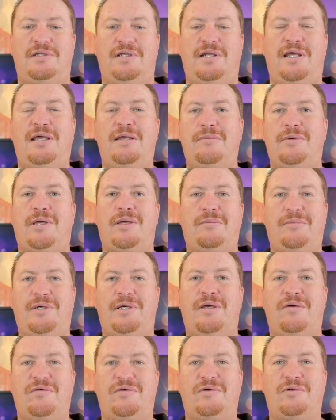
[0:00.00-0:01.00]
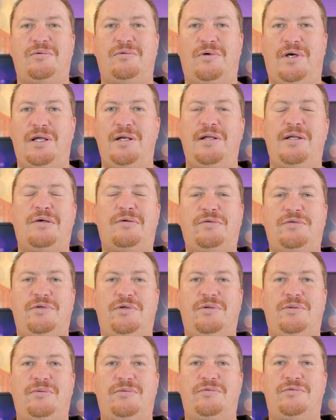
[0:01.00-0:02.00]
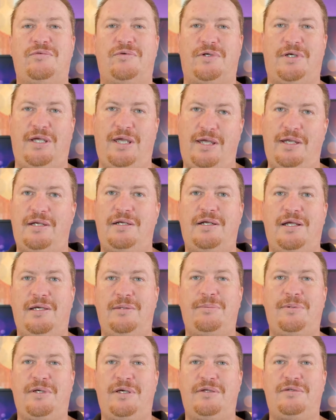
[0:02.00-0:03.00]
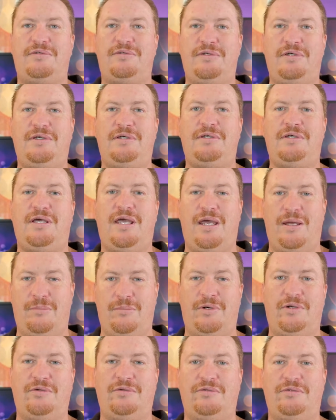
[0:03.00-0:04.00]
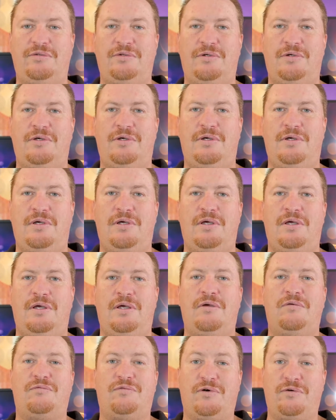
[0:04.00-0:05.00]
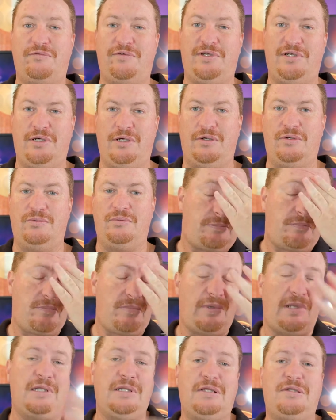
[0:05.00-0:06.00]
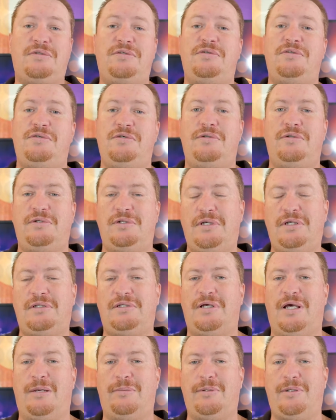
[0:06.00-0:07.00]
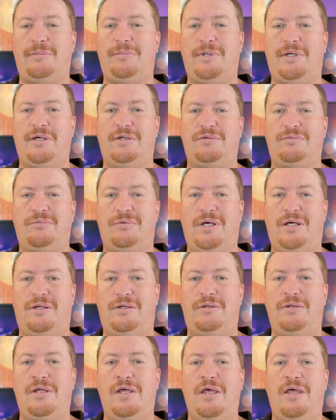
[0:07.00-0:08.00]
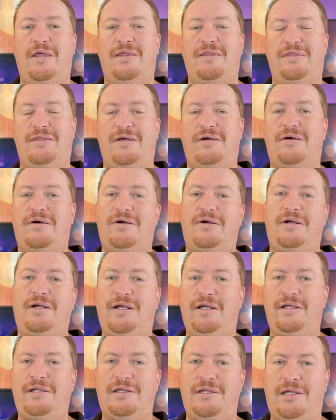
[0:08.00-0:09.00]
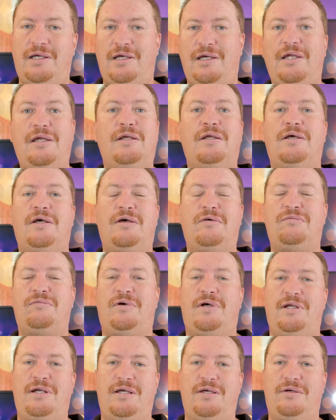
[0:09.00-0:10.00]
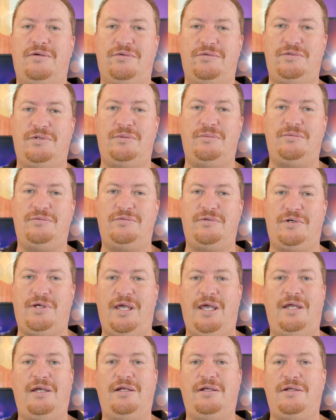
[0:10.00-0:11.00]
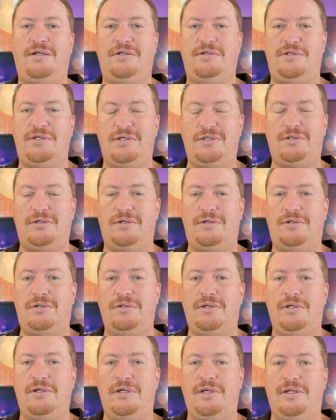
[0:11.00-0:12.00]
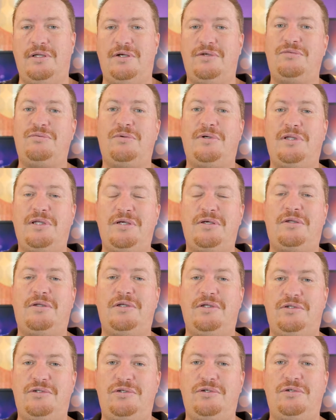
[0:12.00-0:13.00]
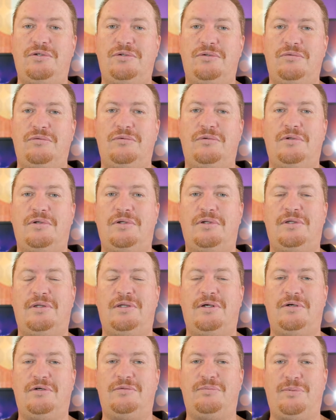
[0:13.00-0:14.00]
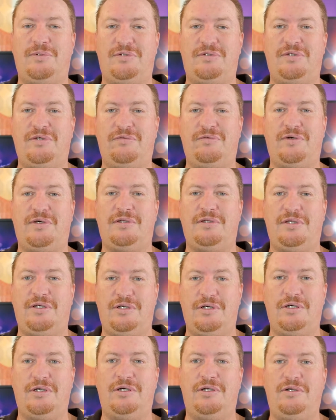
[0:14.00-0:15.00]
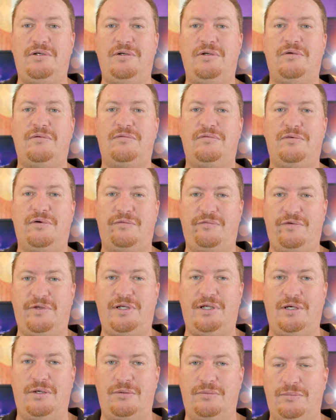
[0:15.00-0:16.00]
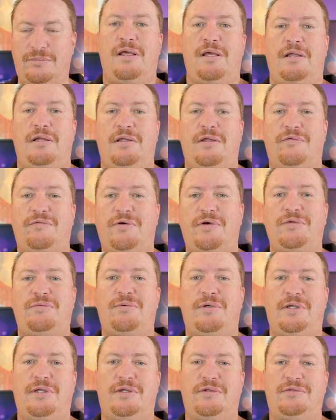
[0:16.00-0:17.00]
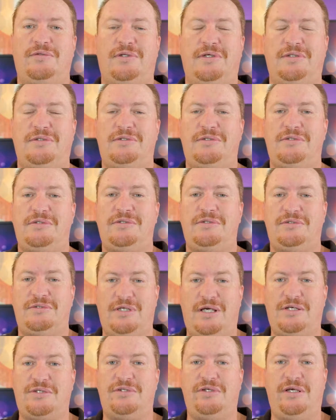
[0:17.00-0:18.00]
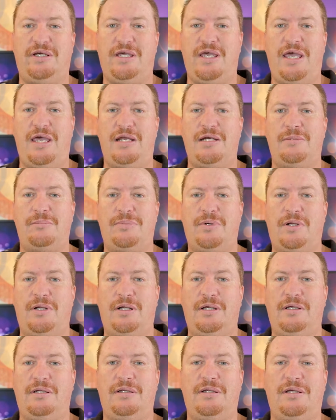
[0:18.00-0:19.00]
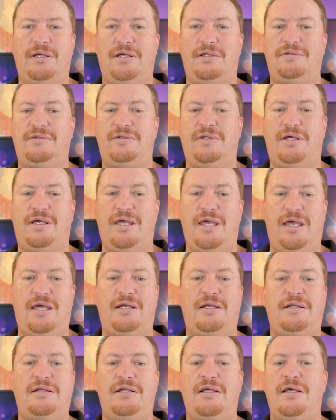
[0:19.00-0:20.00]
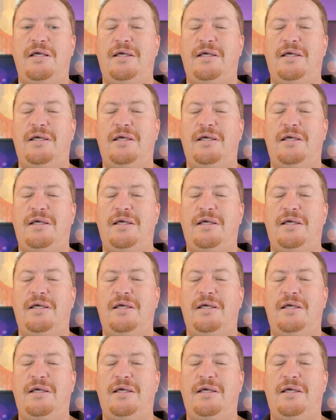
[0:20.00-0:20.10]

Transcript: Today I'm going to be covering wide-angle zooms for Canon APS-C cameras for video. This is a unique topic because, well, there are a lot of wide-angle zooms for Canon in general. There's really only two that are specifically good for video. The first one of those lenses is actually a Canon product. It's the Canon